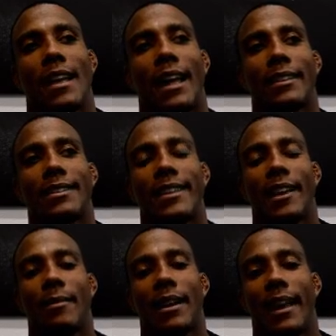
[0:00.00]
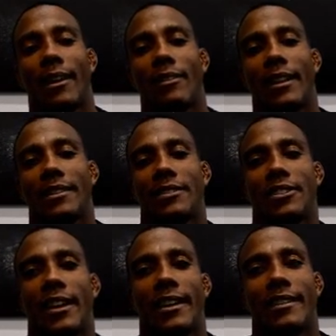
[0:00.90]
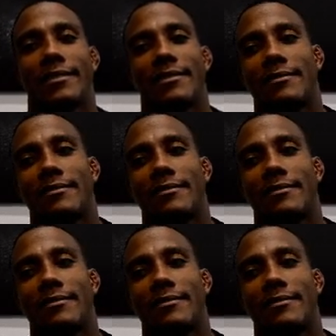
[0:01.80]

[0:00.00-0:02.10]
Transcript: I like to stay in my lane. I don't like to try and